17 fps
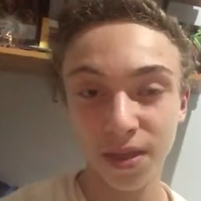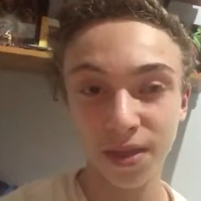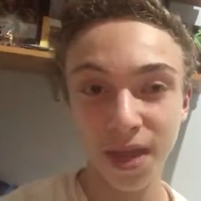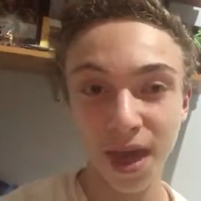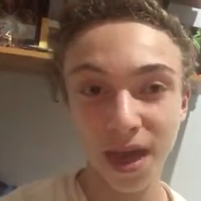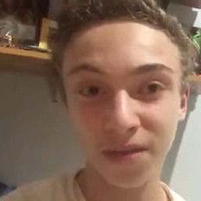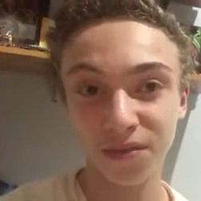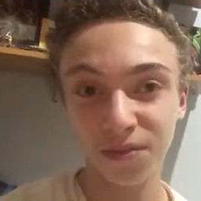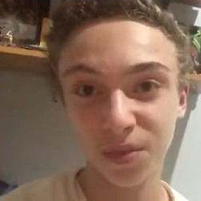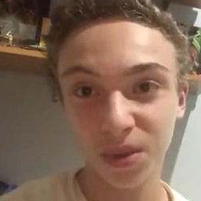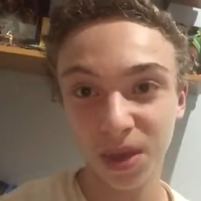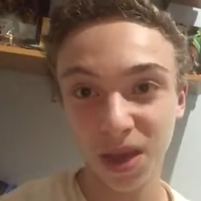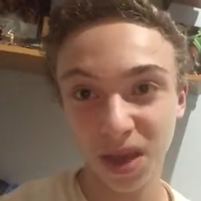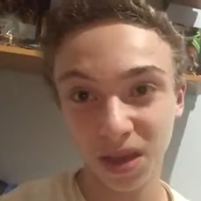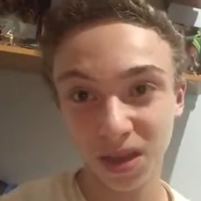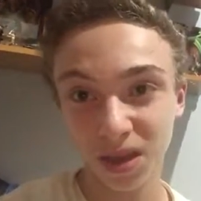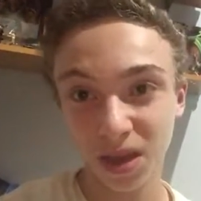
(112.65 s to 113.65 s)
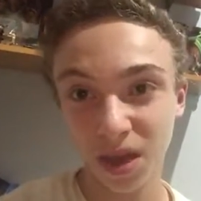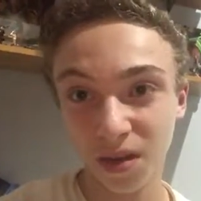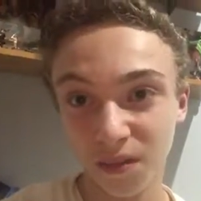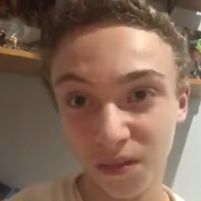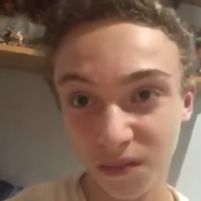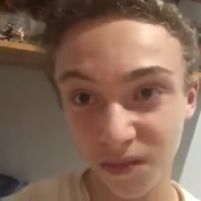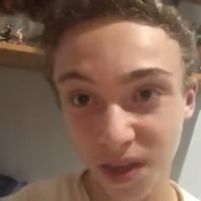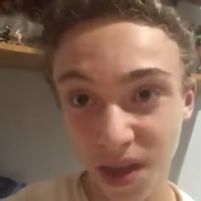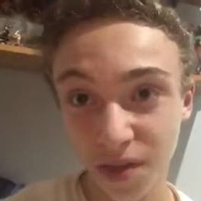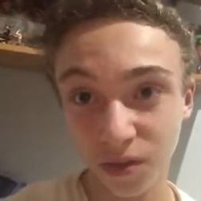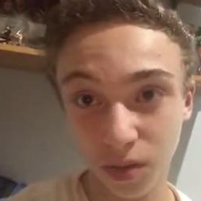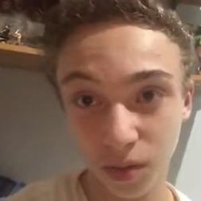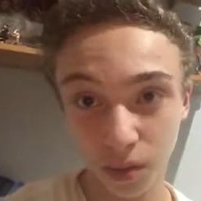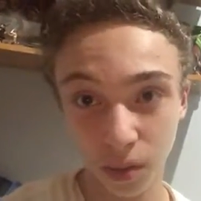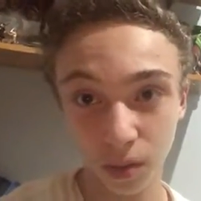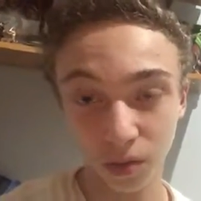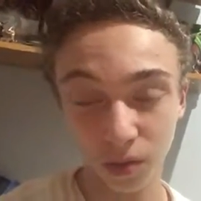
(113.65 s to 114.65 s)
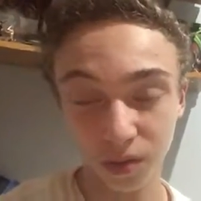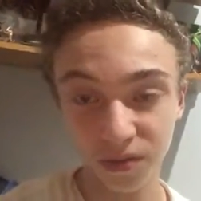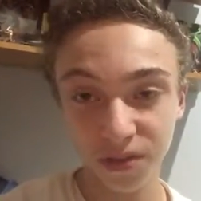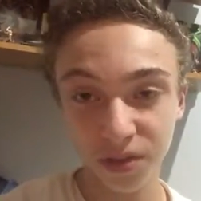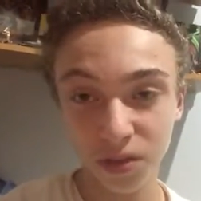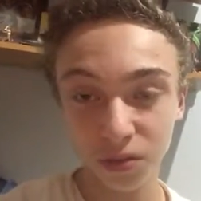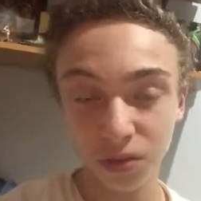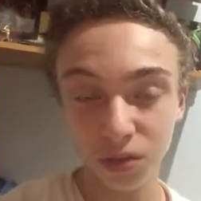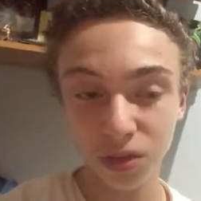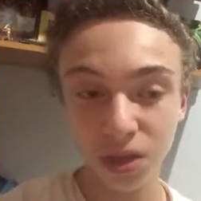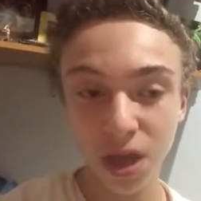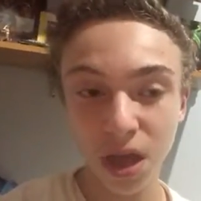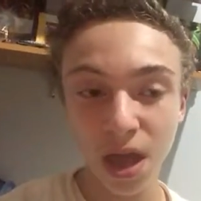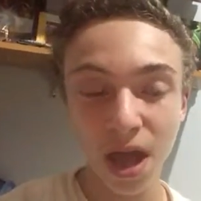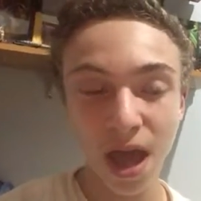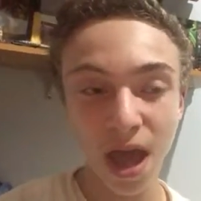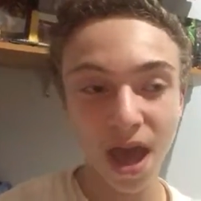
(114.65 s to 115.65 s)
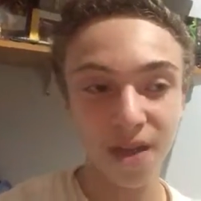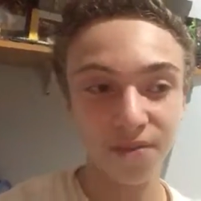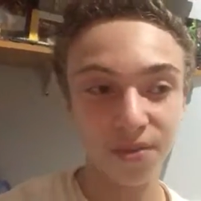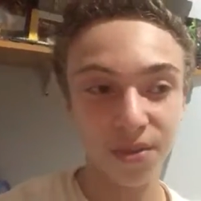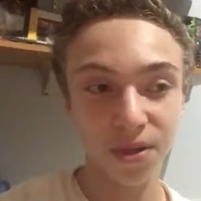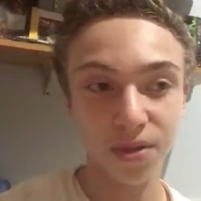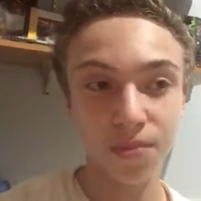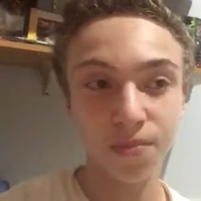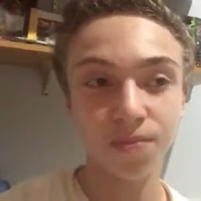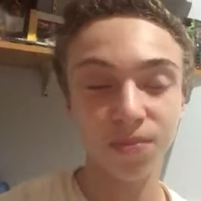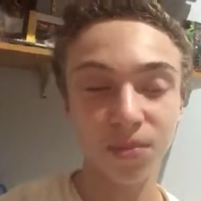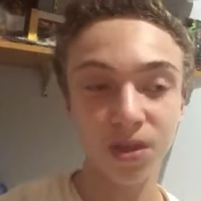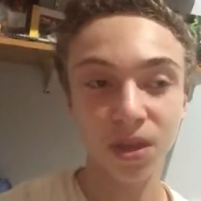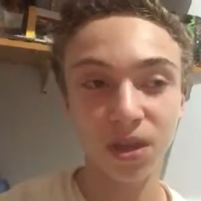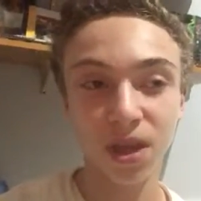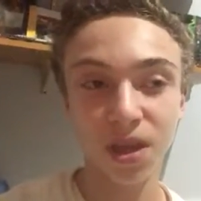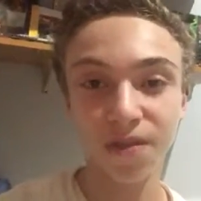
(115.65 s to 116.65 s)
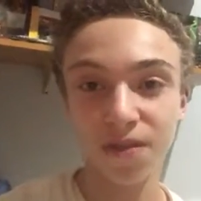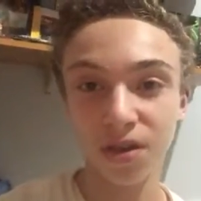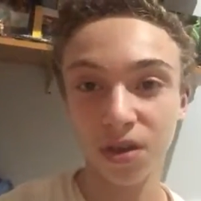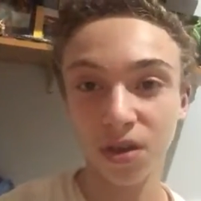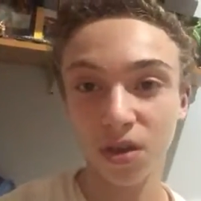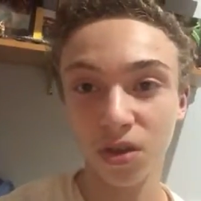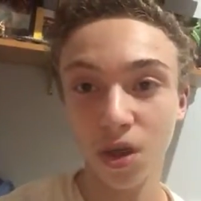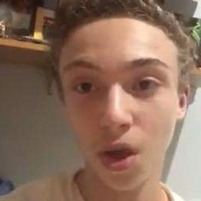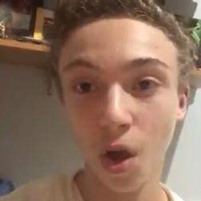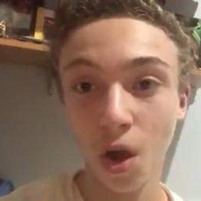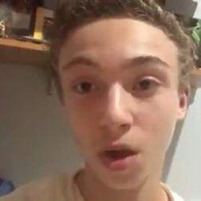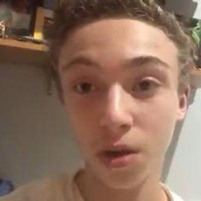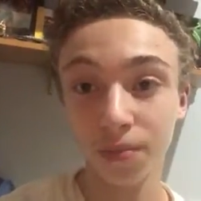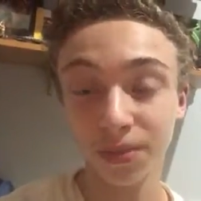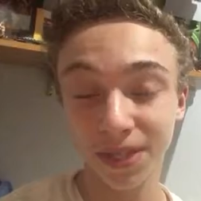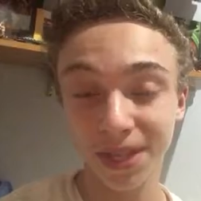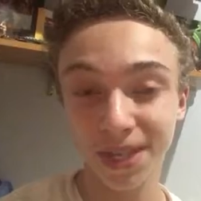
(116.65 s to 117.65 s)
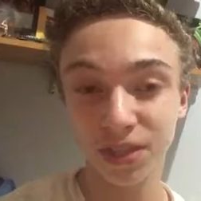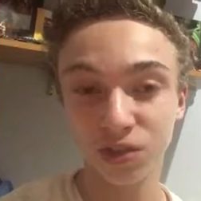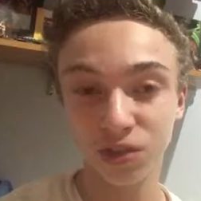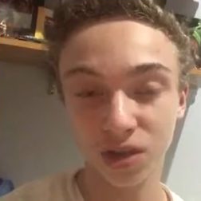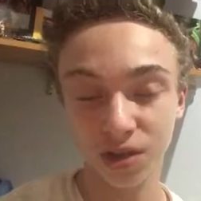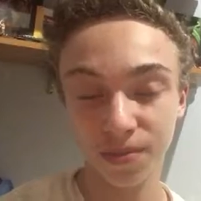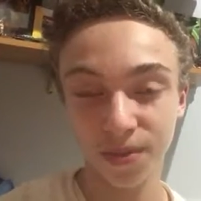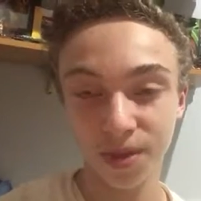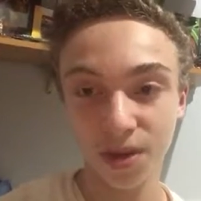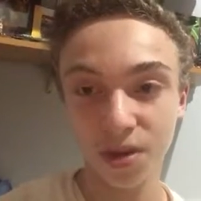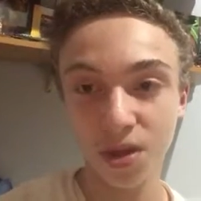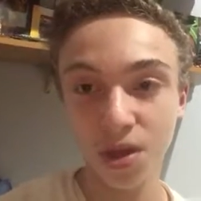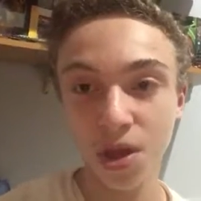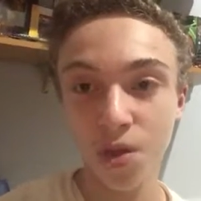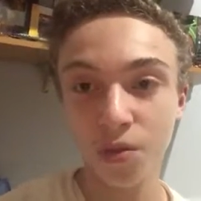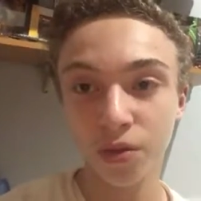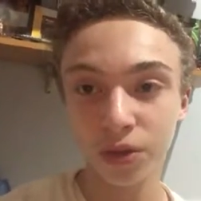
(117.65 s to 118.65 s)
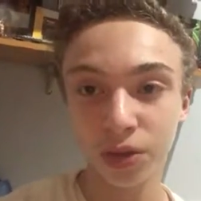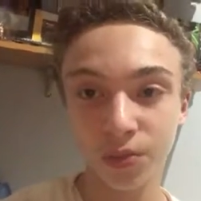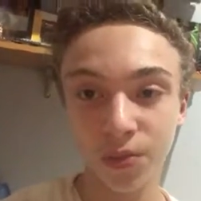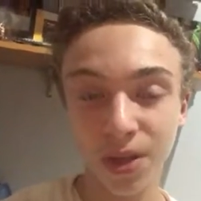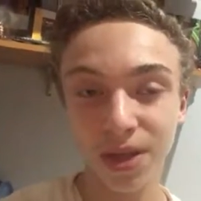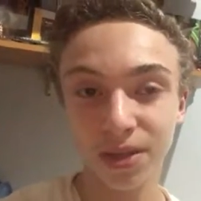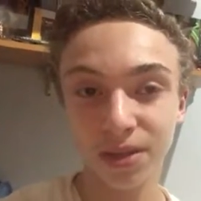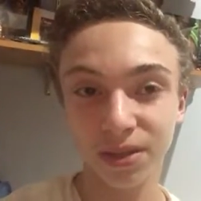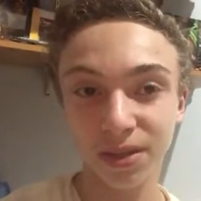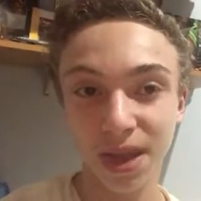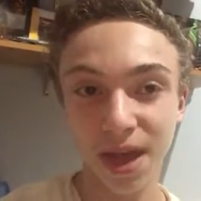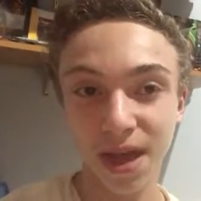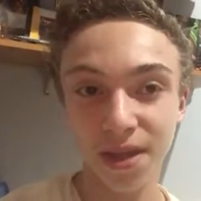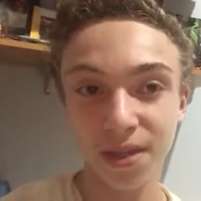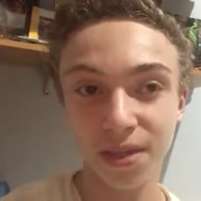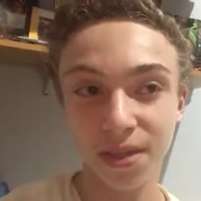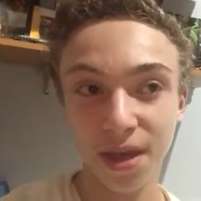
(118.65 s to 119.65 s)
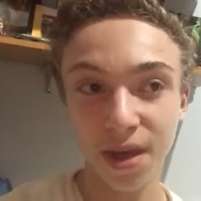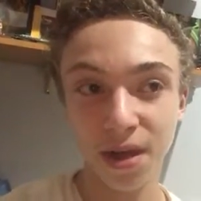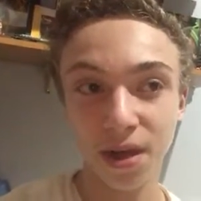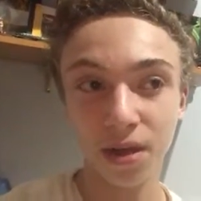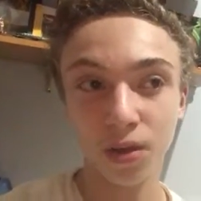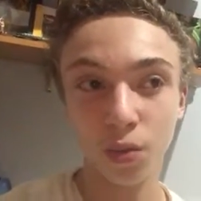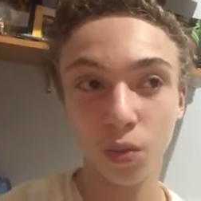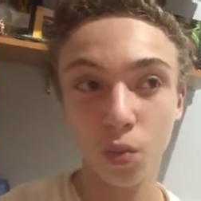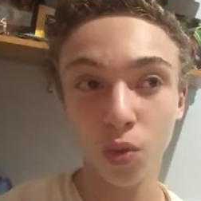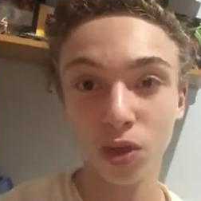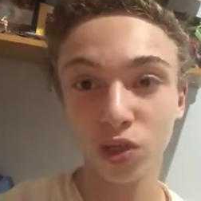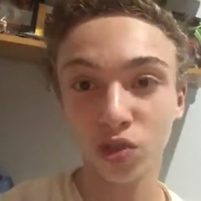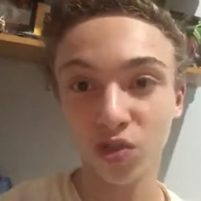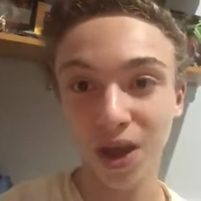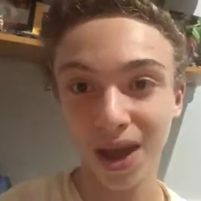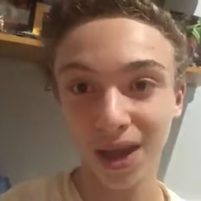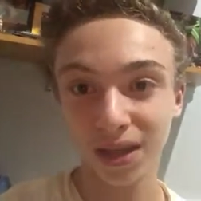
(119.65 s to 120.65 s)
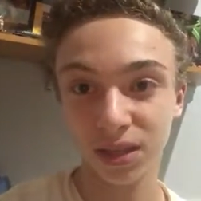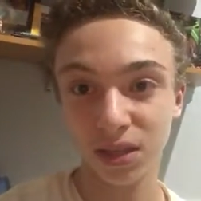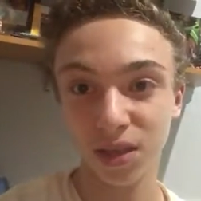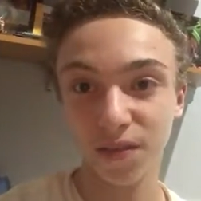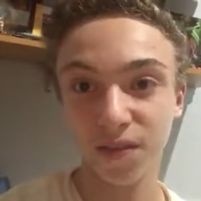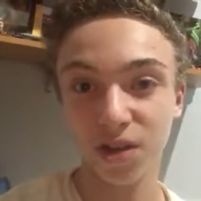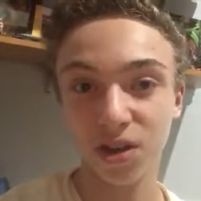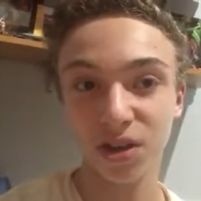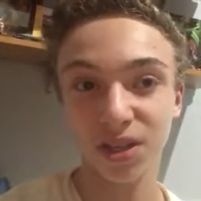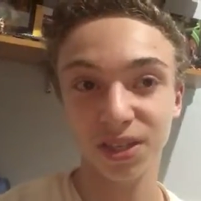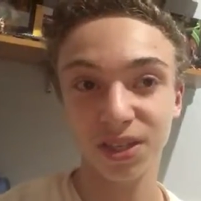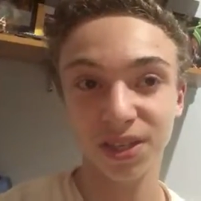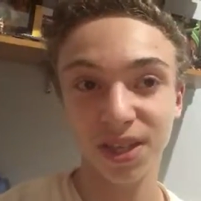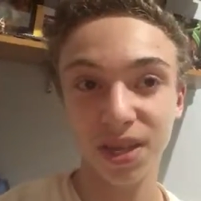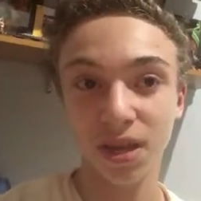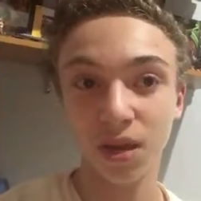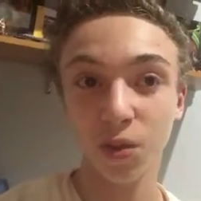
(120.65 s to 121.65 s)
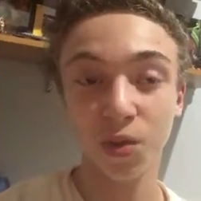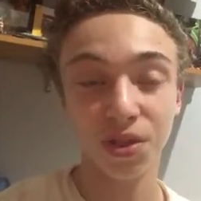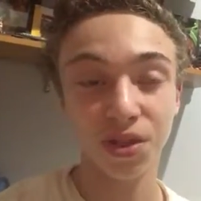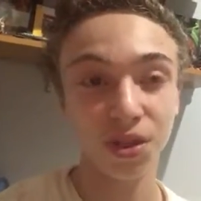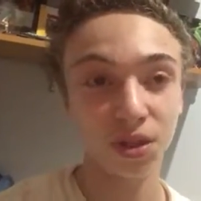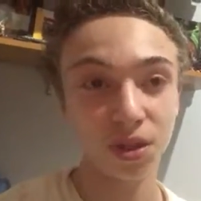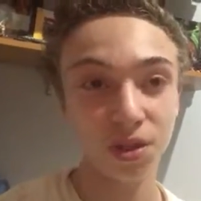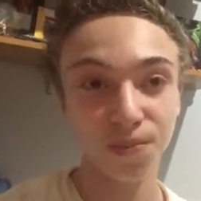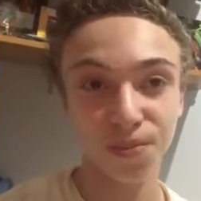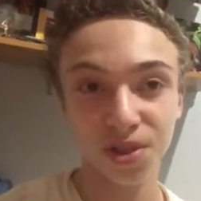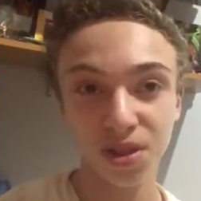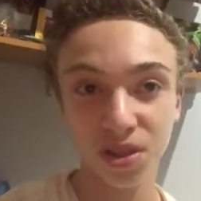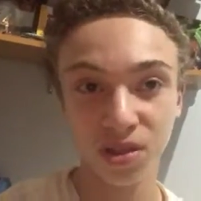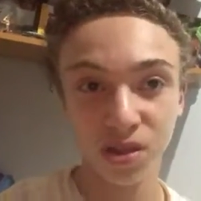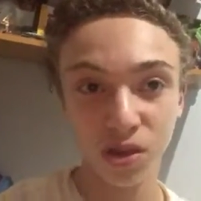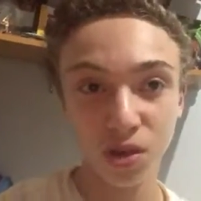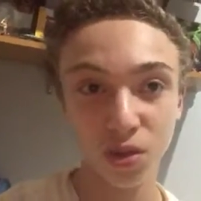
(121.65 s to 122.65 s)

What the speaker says: that have been getting unfavorable reviews have been given the RMC treatment, which means that their wood track is converted to steel with a completely